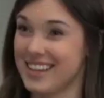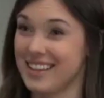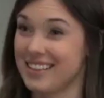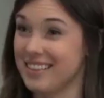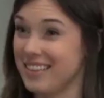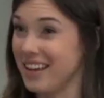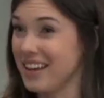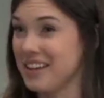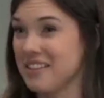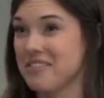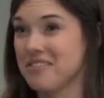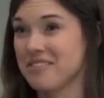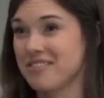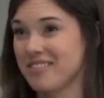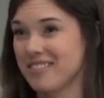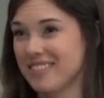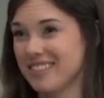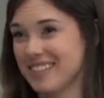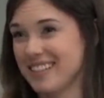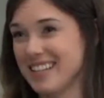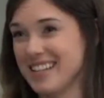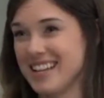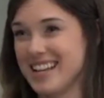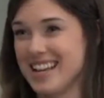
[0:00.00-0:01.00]
at life,
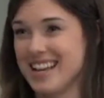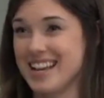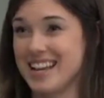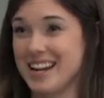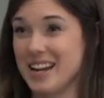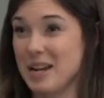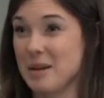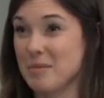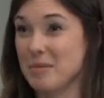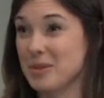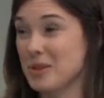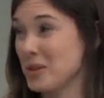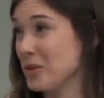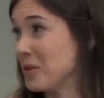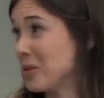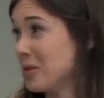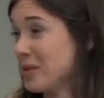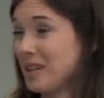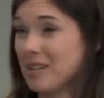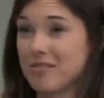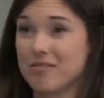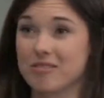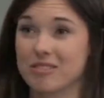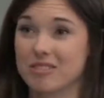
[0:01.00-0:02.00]
and I am so
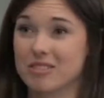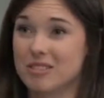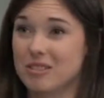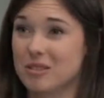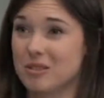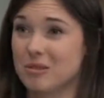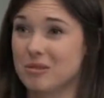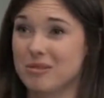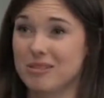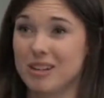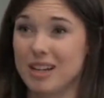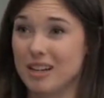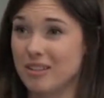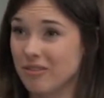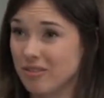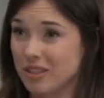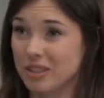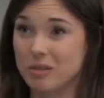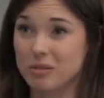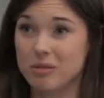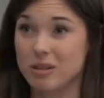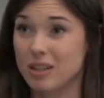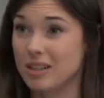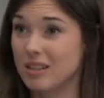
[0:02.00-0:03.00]
grateful to
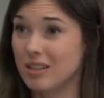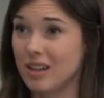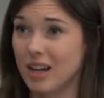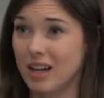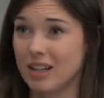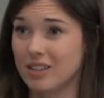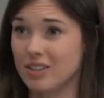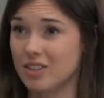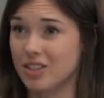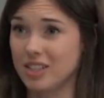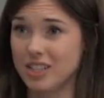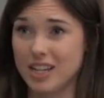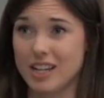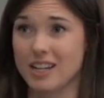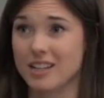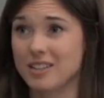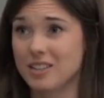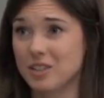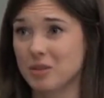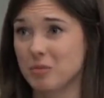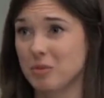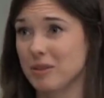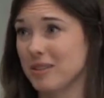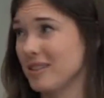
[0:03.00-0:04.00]
everyone at
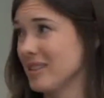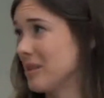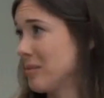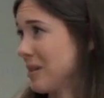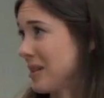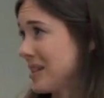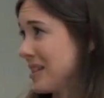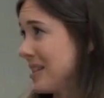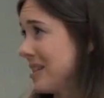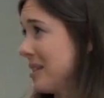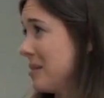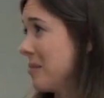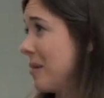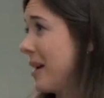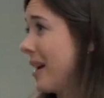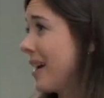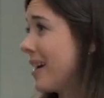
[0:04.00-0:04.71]
GH, but especially to my